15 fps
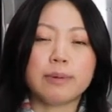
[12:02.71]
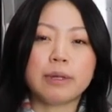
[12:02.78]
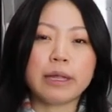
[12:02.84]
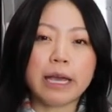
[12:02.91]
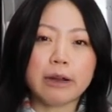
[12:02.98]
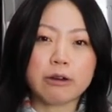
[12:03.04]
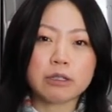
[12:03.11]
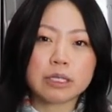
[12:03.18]
but
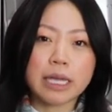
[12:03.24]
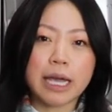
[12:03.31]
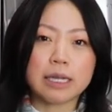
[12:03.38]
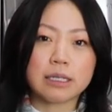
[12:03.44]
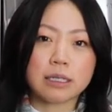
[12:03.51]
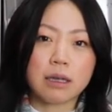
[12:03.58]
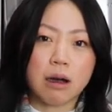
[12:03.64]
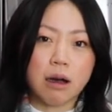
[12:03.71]
Le Cruset
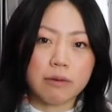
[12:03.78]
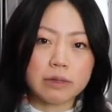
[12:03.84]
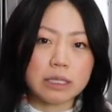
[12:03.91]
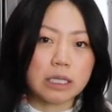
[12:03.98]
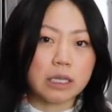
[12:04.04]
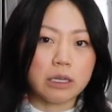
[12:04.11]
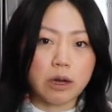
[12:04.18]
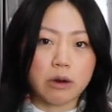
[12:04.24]
is
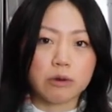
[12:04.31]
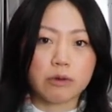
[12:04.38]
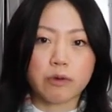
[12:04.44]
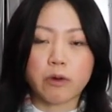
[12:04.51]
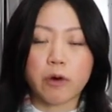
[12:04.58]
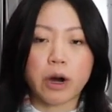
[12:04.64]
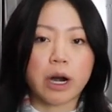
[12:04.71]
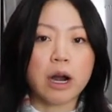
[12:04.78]
obviously known
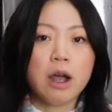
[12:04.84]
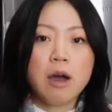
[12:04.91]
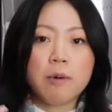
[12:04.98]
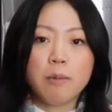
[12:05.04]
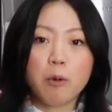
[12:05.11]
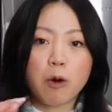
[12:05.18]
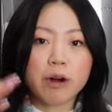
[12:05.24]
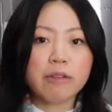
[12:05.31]
for
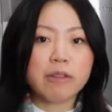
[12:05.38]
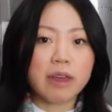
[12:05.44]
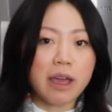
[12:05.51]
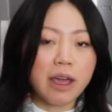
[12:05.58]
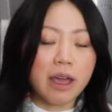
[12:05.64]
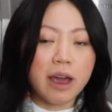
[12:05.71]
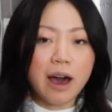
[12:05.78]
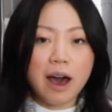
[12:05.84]
more of
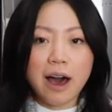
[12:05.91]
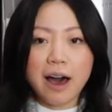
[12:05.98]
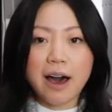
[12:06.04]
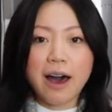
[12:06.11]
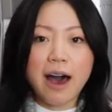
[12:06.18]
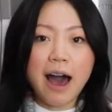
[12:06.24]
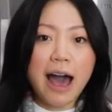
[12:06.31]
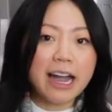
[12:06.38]
the
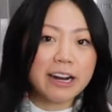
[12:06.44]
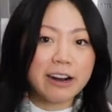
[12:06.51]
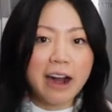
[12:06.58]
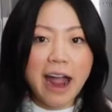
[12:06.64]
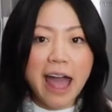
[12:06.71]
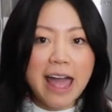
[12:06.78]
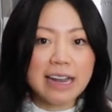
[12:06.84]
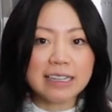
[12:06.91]

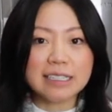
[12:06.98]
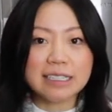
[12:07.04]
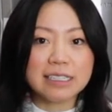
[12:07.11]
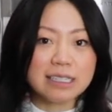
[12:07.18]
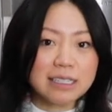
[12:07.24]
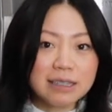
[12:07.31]
higher end